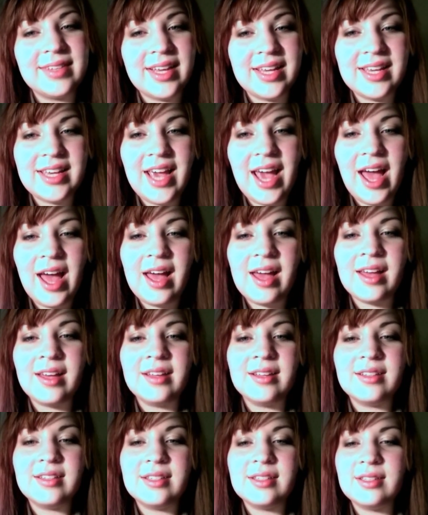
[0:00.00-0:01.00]

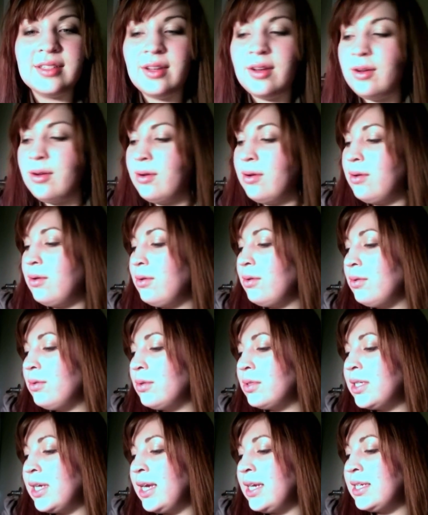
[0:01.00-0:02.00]
Yeah, so
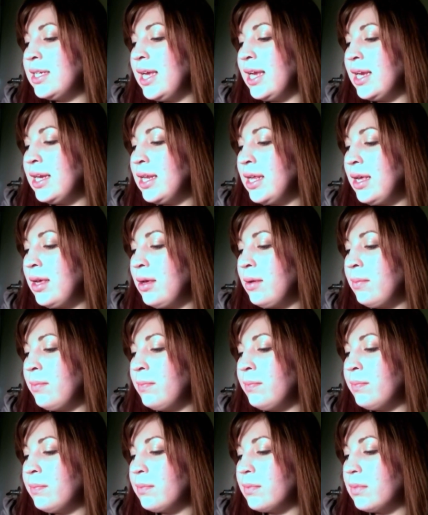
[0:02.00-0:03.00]

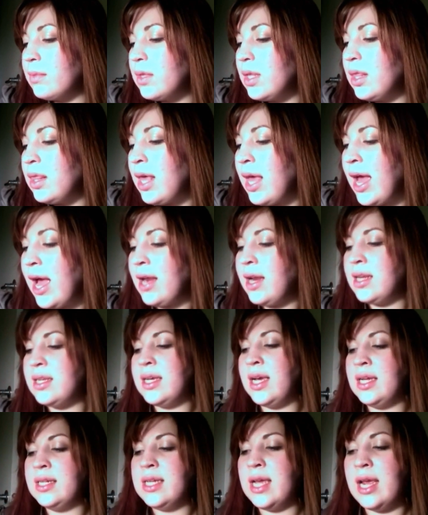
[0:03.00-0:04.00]
titanium, the Hana
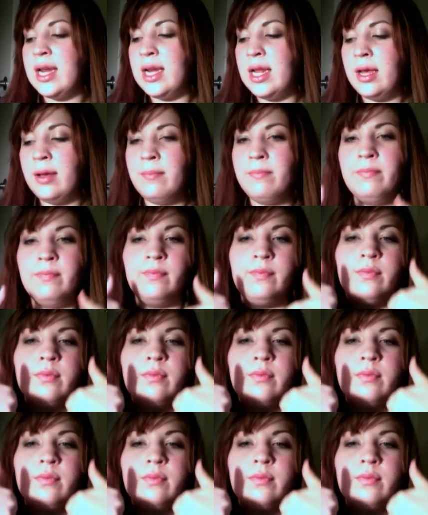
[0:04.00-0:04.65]
Titanium,